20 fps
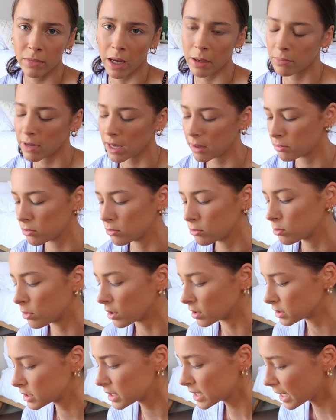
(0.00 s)
and people
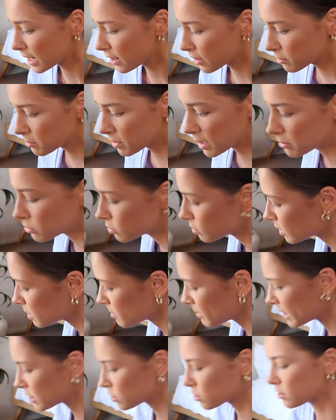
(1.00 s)
want to care and people want
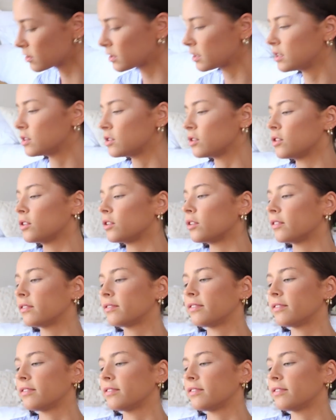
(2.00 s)
to make sure that you